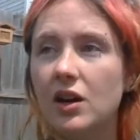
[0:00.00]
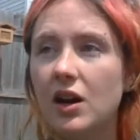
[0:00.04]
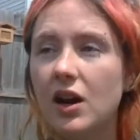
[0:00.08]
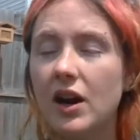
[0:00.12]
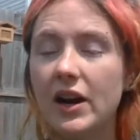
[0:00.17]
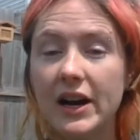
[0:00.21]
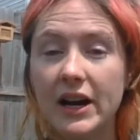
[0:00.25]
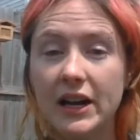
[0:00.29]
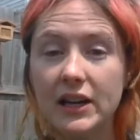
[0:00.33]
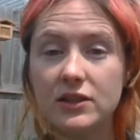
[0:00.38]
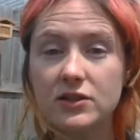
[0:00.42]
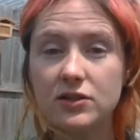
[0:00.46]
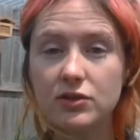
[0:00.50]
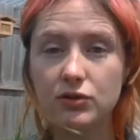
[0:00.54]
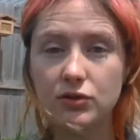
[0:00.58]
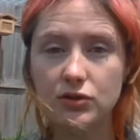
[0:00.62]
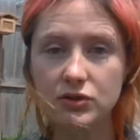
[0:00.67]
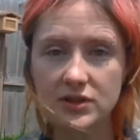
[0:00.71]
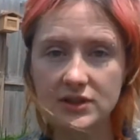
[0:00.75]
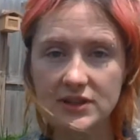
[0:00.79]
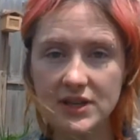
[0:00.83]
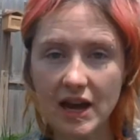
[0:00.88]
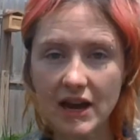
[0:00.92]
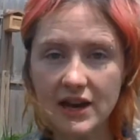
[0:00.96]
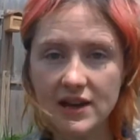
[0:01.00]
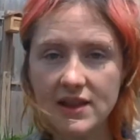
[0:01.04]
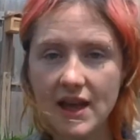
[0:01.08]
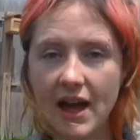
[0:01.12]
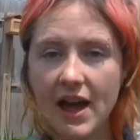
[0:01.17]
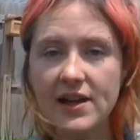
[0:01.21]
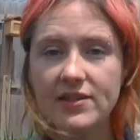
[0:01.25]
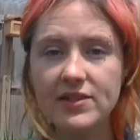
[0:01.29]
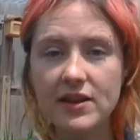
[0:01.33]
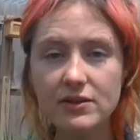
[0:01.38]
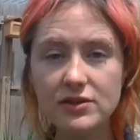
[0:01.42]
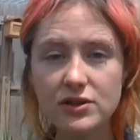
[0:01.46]
Alright, so you designed
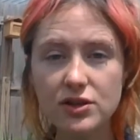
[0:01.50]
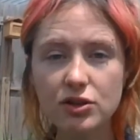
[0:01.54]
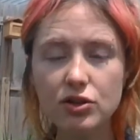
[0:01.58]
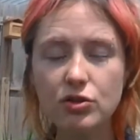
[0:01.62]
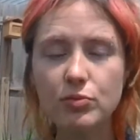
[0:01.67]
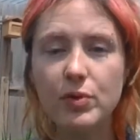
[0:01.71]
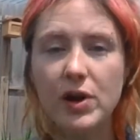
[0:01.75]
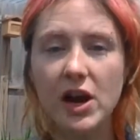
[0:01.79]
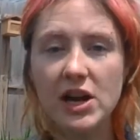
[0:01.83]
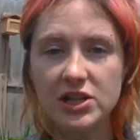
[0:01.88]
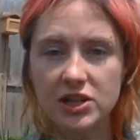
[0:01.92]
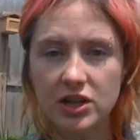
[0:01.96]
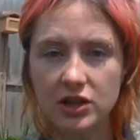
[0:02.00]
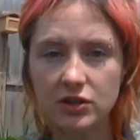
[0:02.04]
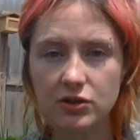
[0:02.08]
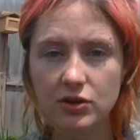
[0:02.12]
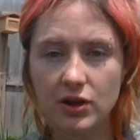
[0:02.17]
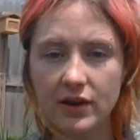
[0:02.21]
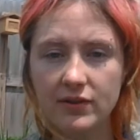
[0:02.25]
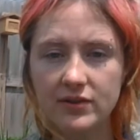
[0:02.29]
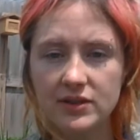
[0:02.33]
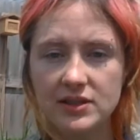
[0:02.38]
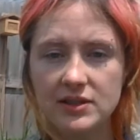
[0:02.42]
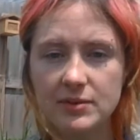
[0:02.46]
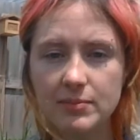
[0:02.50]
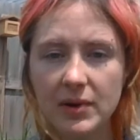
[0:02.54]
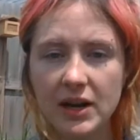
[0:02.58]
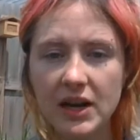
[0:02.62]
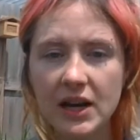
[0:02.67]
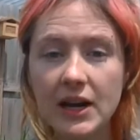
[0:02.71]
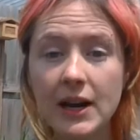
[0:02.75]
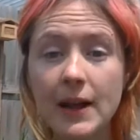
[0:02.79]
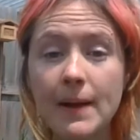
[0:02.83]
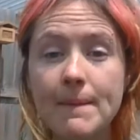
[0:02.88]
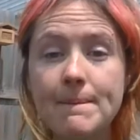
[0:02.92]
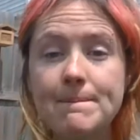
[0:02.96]
that, that was your group project, you have it
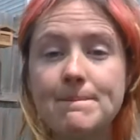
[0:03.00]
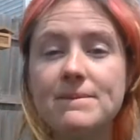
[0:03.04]
submitted.